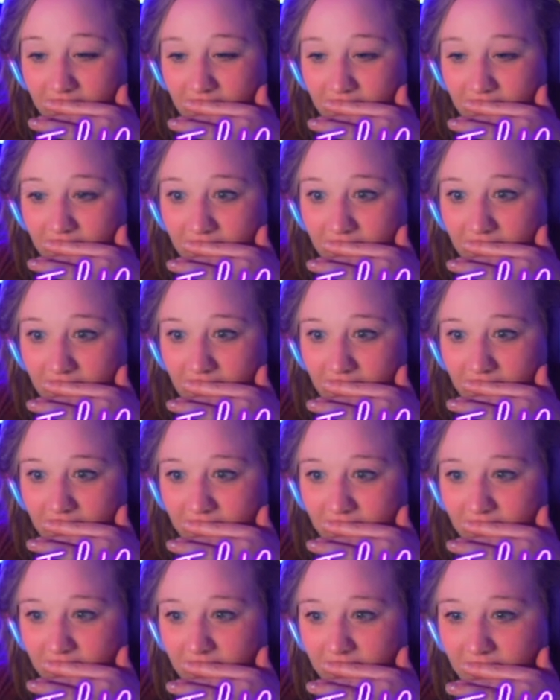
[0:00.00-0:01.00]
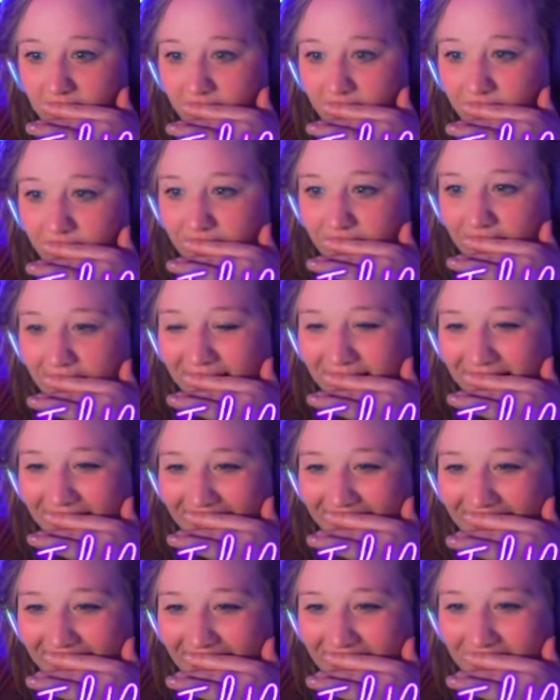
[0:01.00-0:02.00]
Oh.
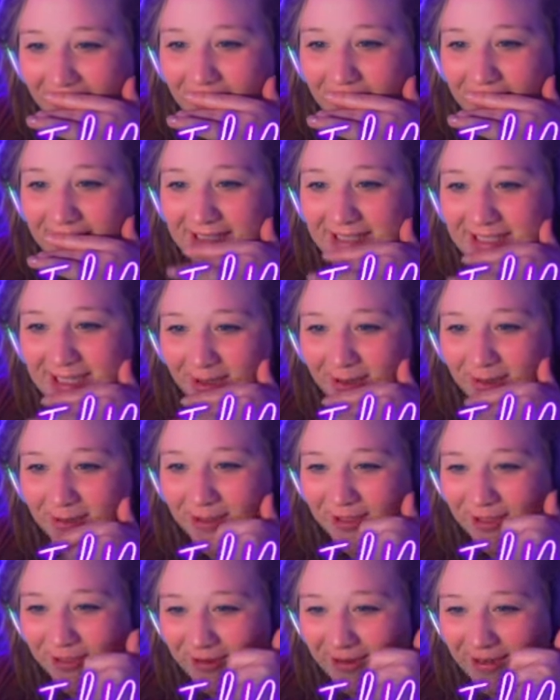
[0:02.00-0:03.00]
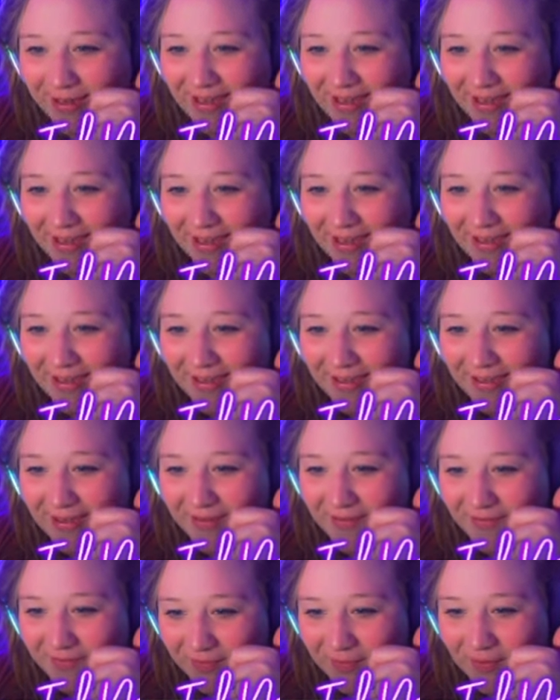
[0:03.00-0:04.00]
One, two, three,
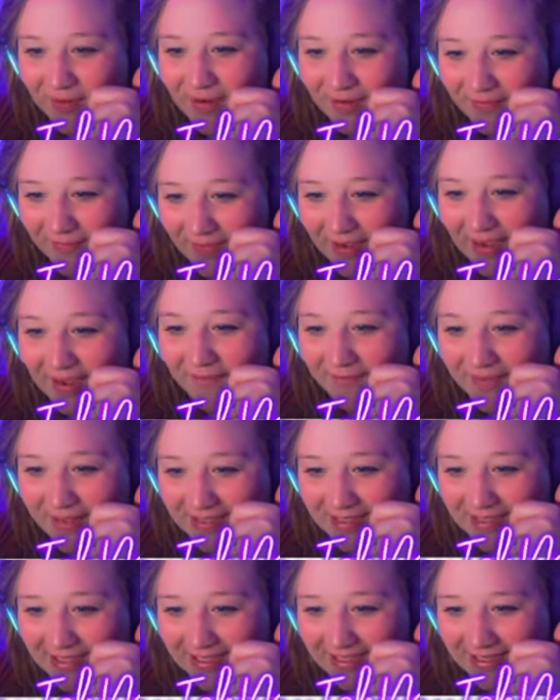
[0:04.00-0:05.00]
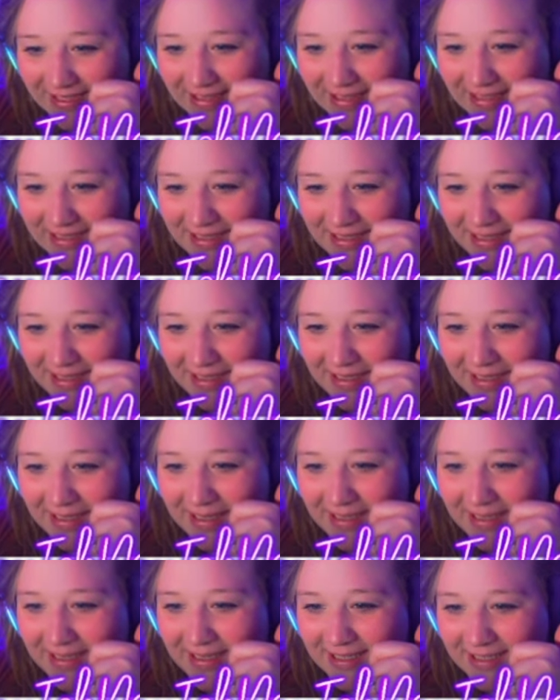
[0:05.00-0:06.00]
four, five, six,
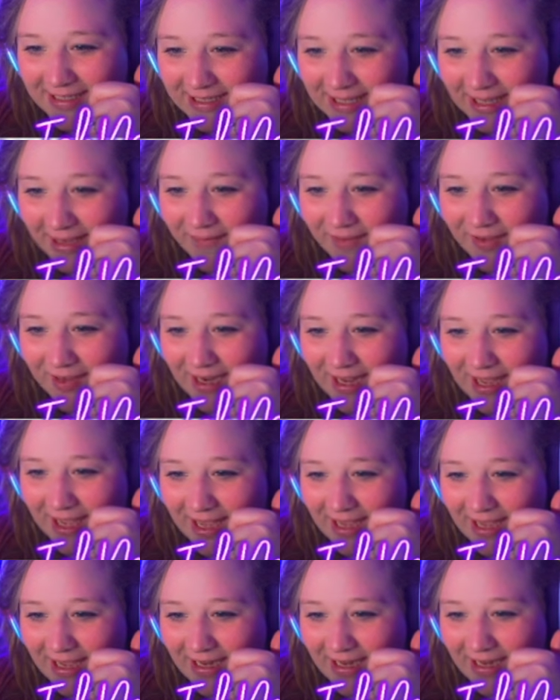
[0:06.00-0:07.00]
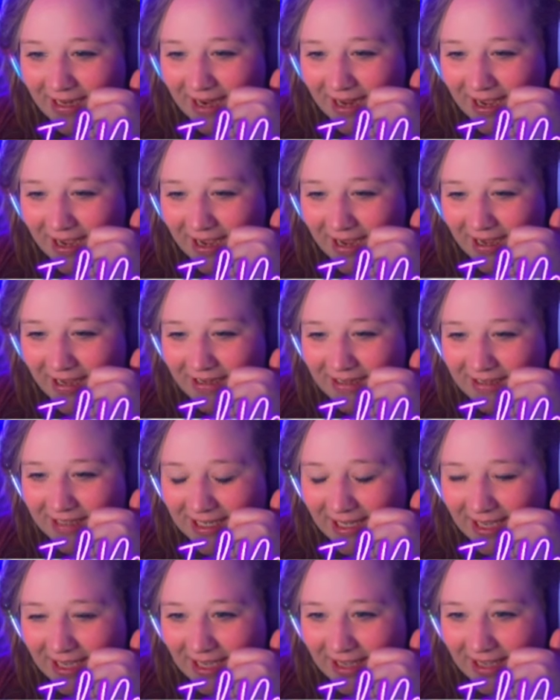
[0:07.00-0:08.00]
seven, eight, nine,
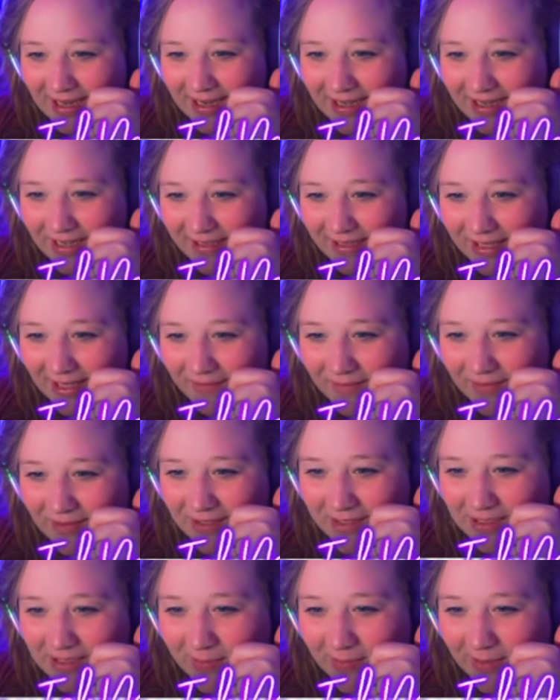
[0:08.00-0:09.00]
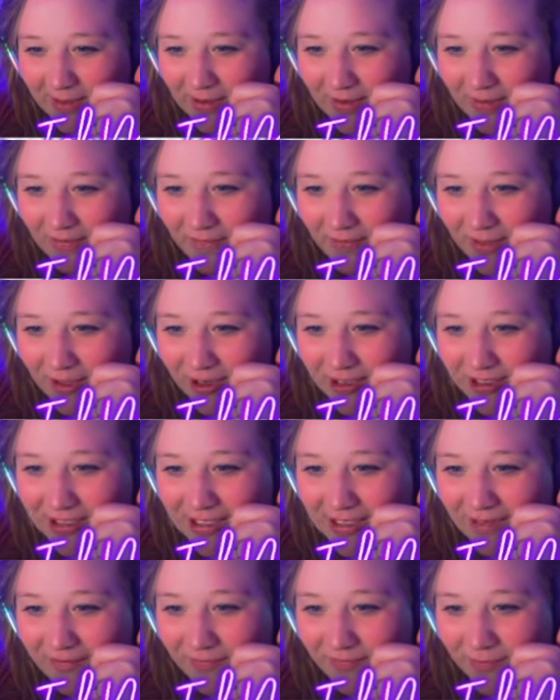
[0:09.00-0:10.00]
ten, eleven, twelve,
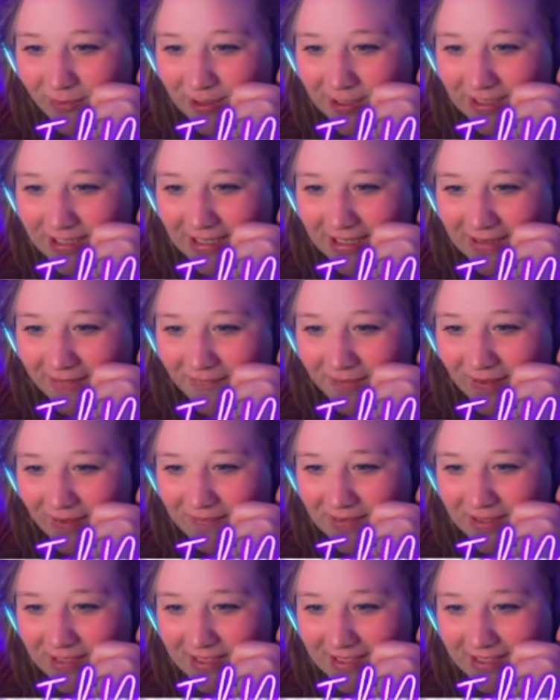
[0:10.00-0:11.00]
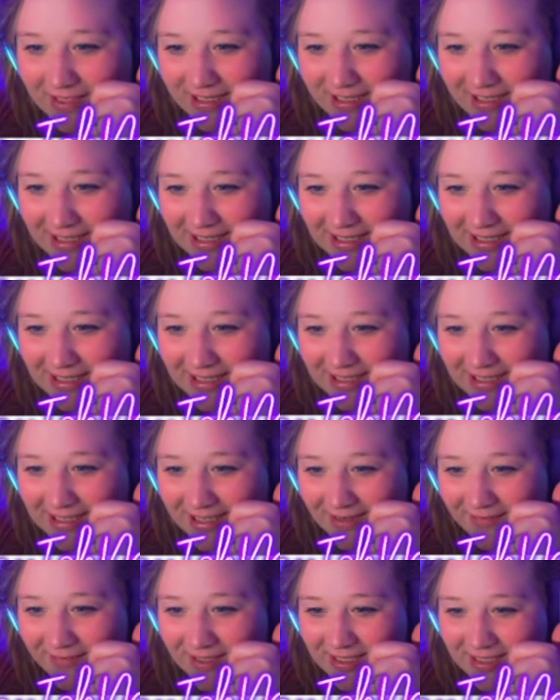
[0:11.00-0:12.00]
thirteen, fourteen, fifteen, sixteen,
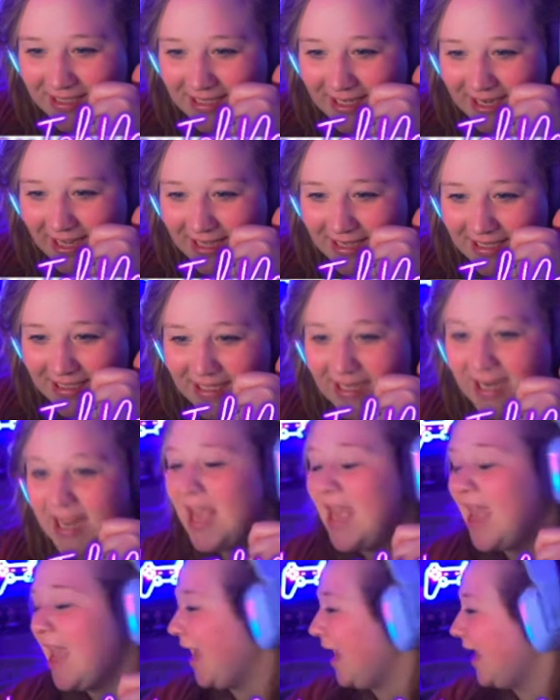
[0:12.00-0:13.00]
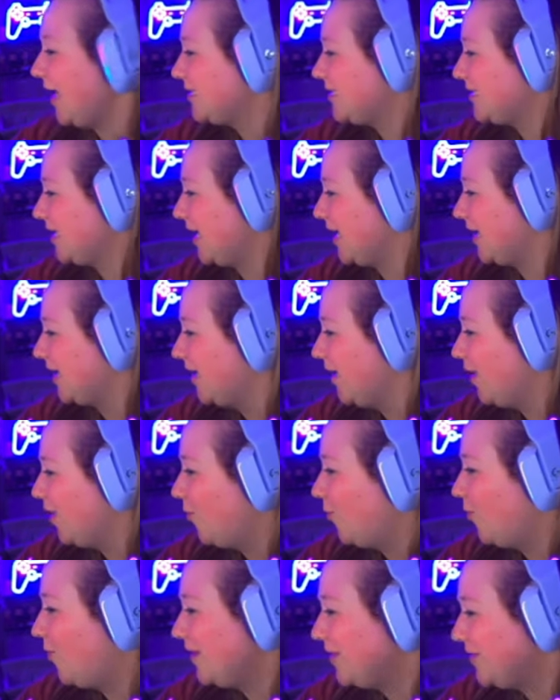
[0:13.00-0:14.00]
seventeen, eighteen, eighteen.
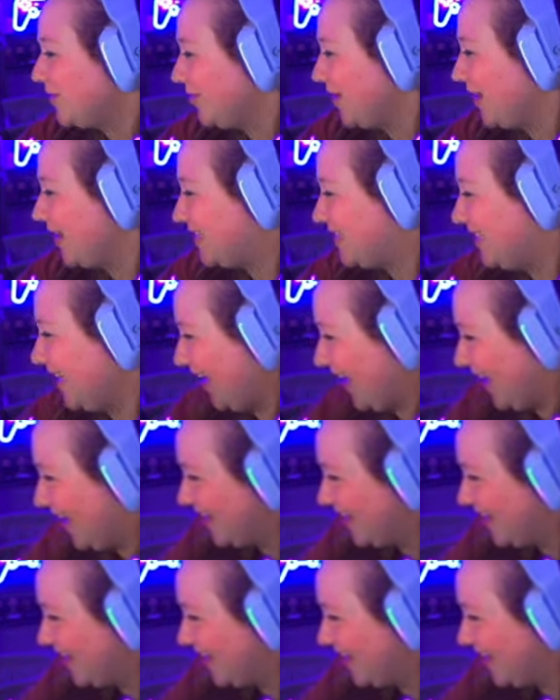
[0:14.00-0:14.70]
One through eighteen.